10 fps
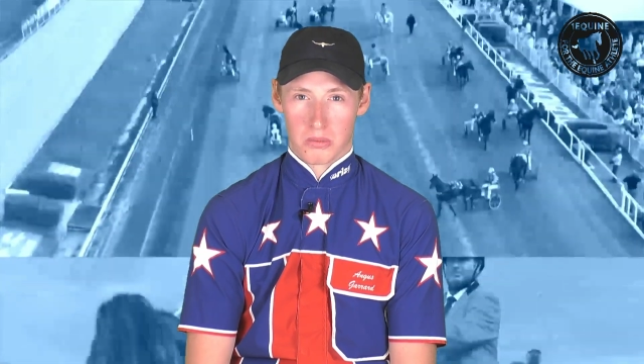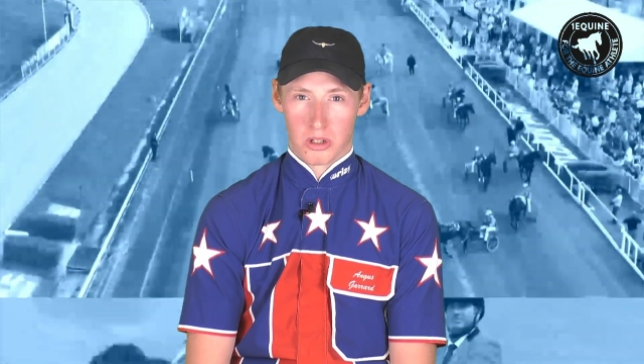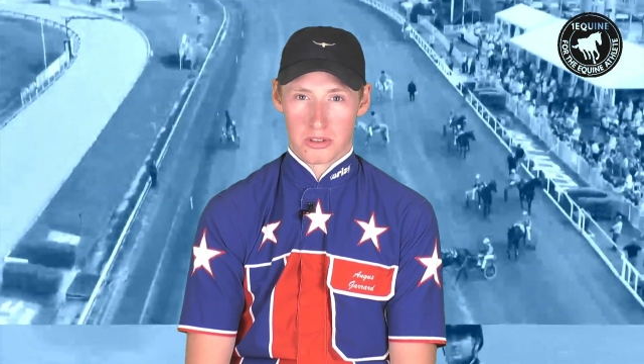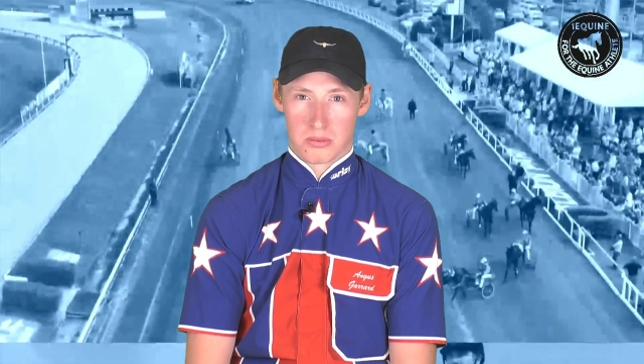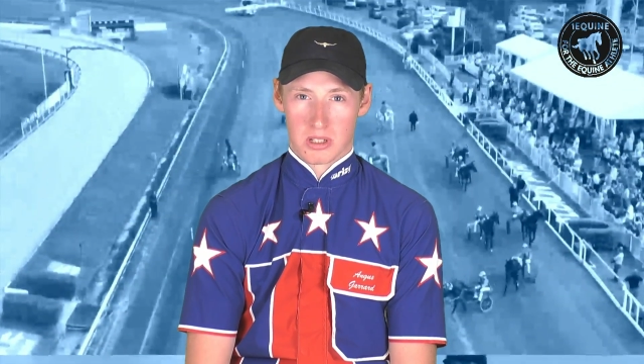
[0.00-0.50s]

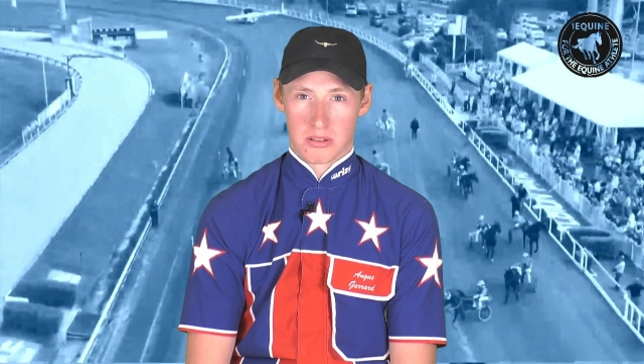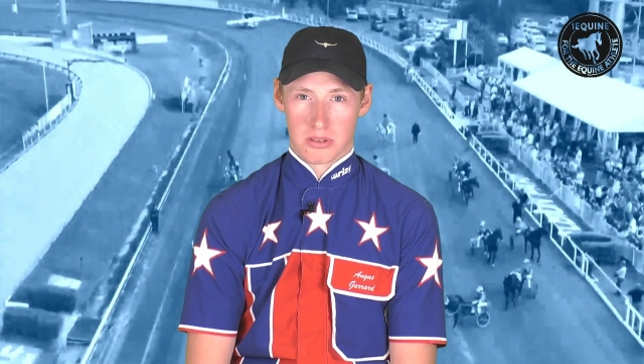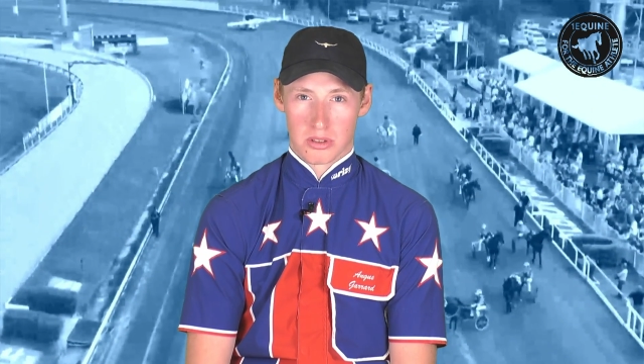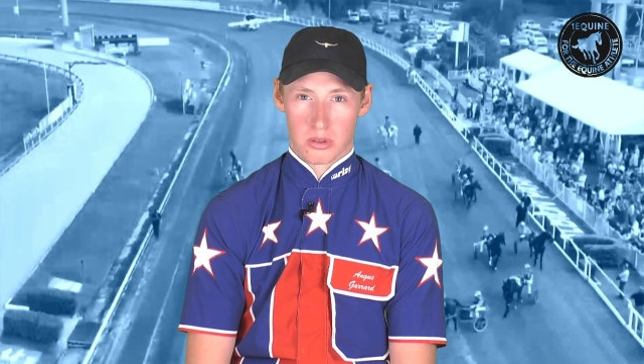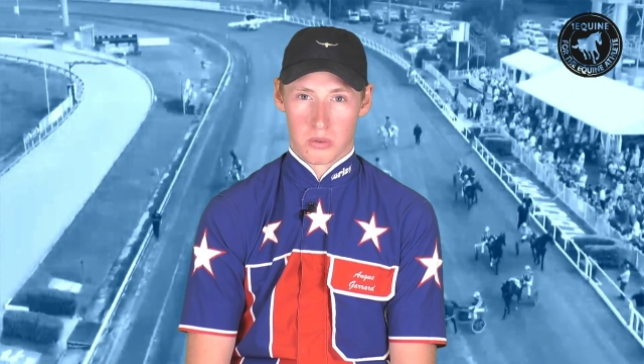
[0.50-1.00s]
was when he was
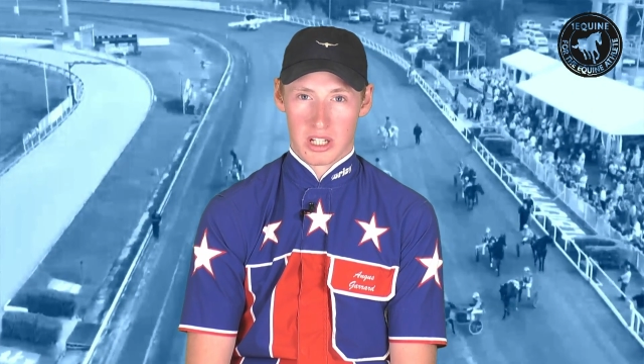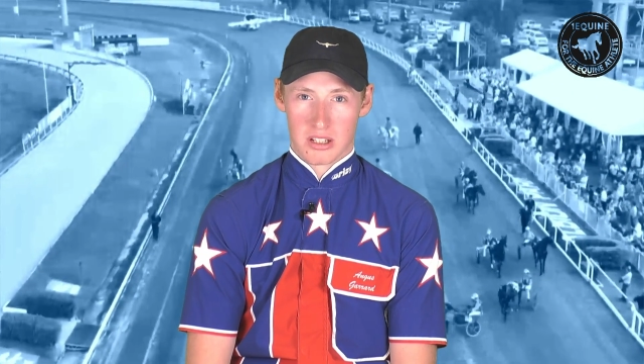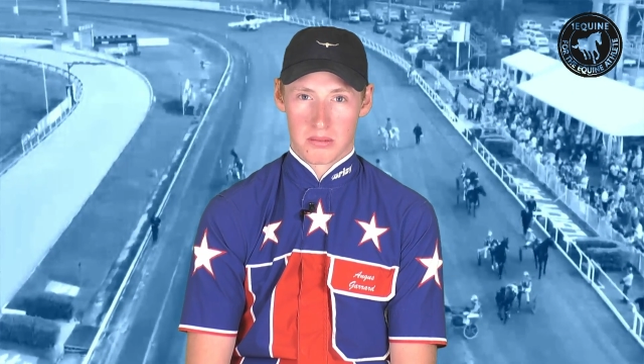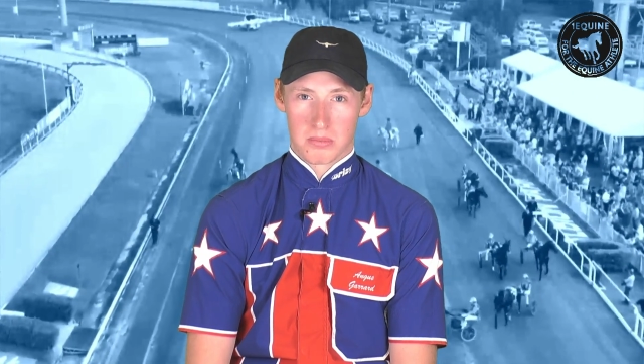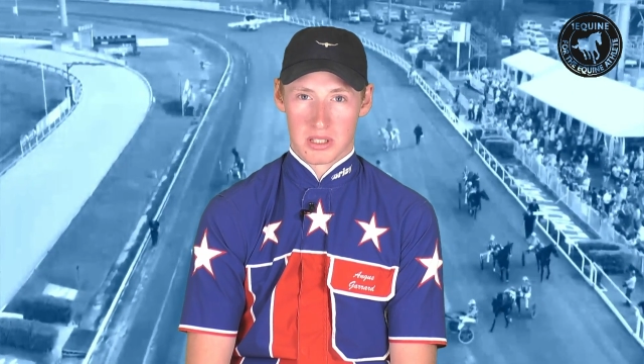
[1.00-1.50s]
sort of
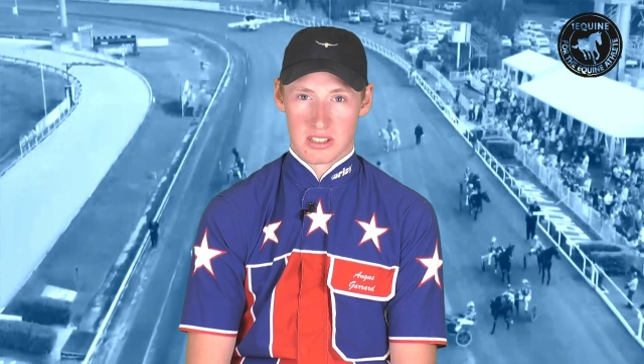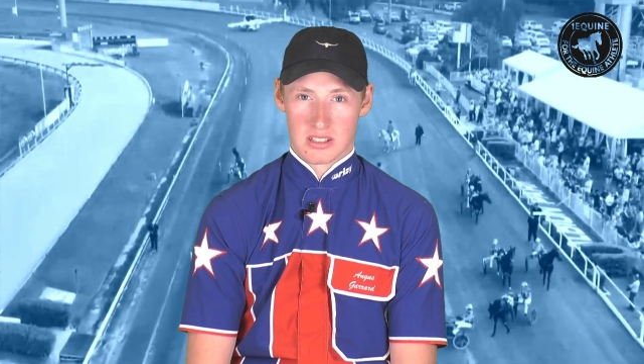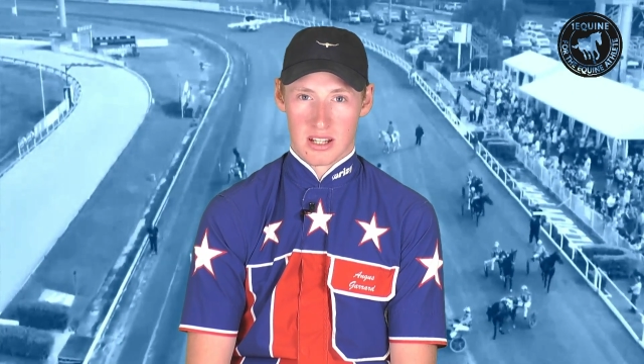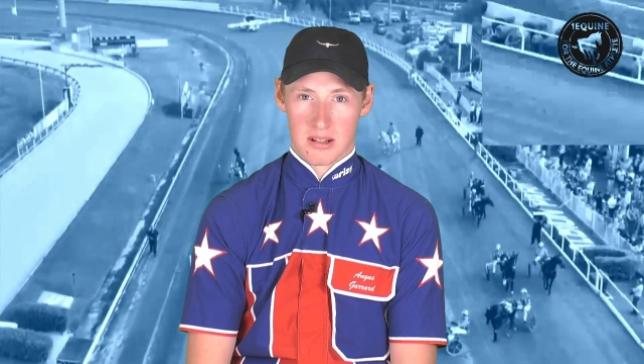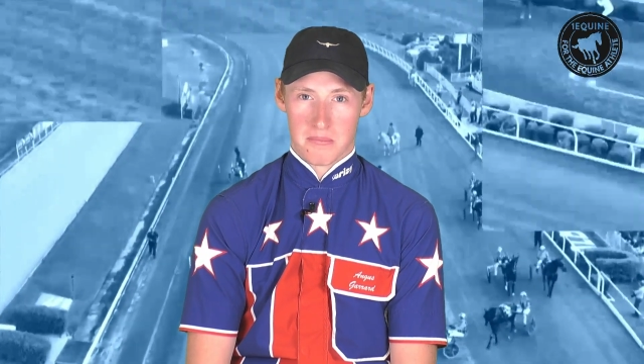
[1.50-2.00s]
winning. But
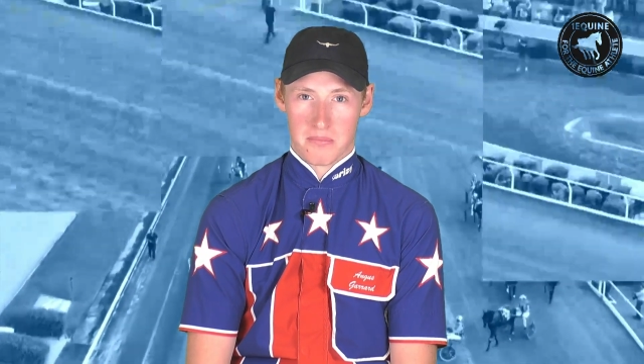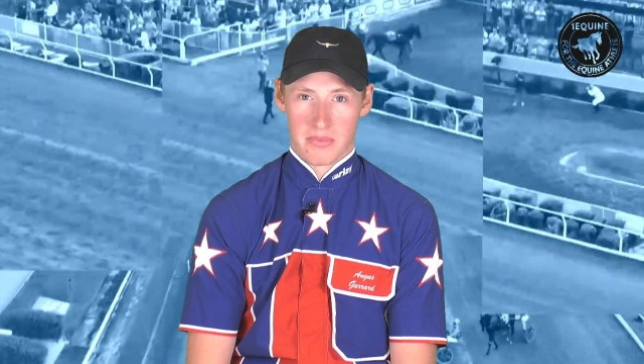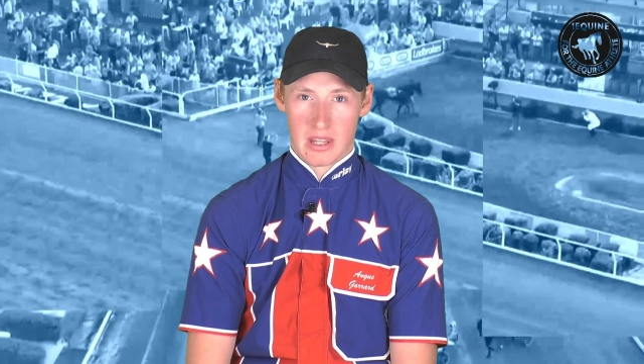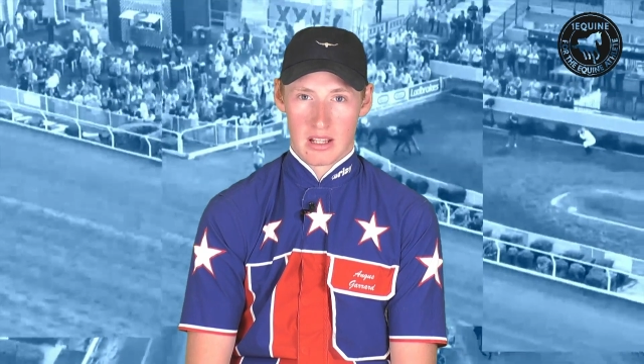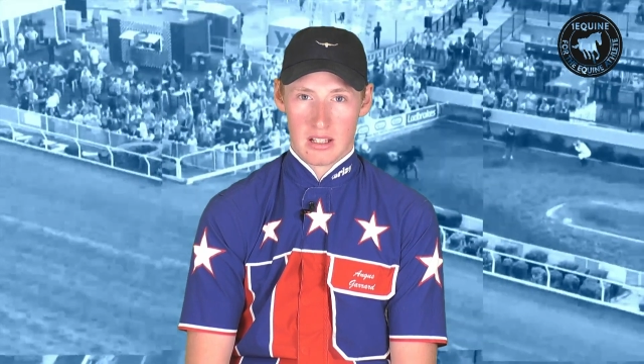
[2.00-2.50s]

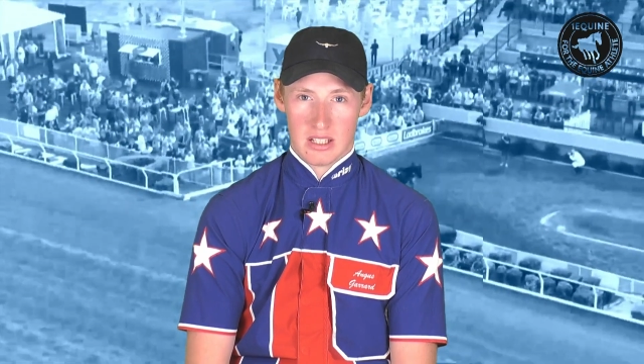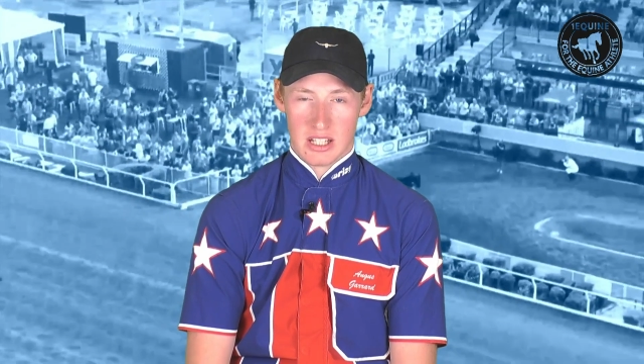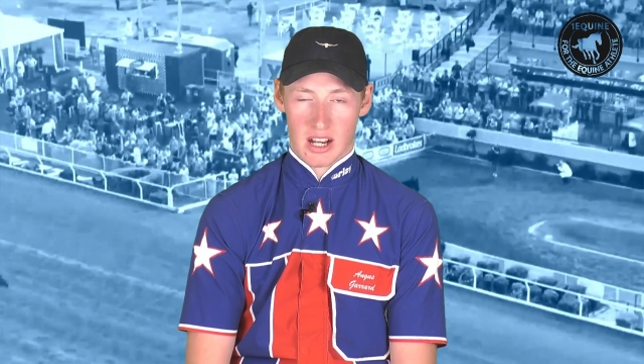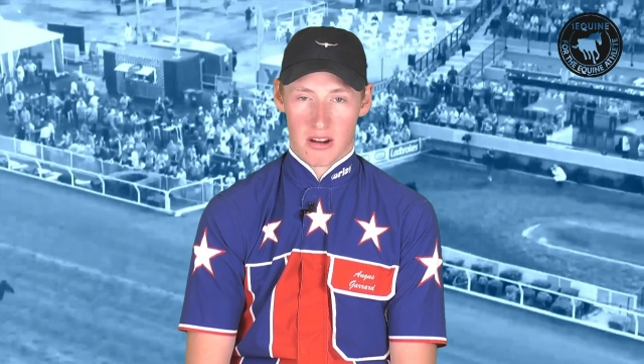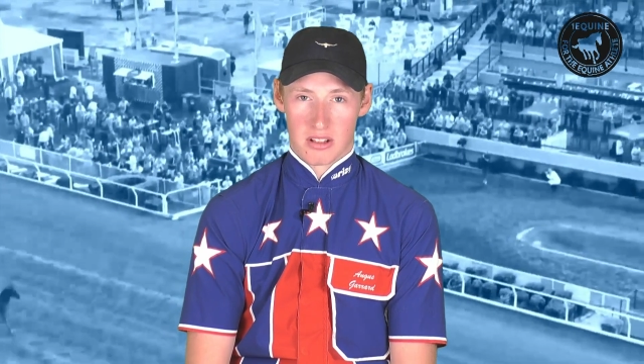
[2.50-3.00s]

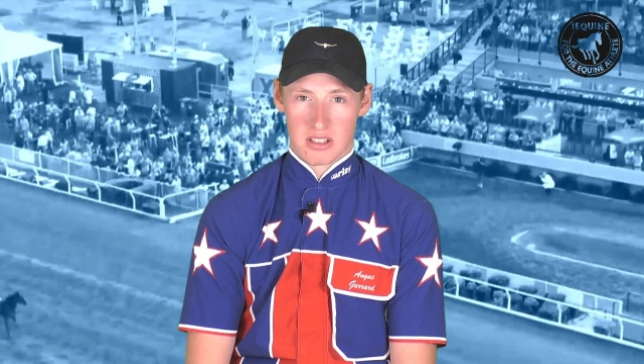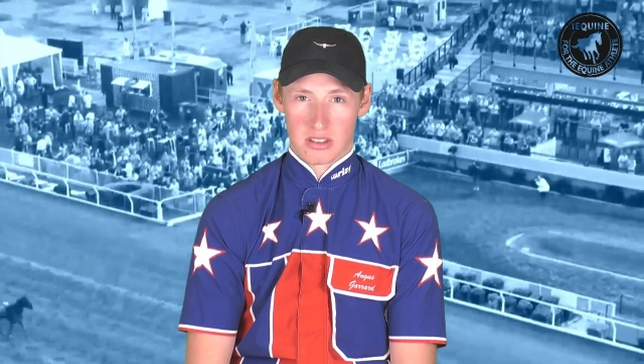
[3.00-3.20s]
it's a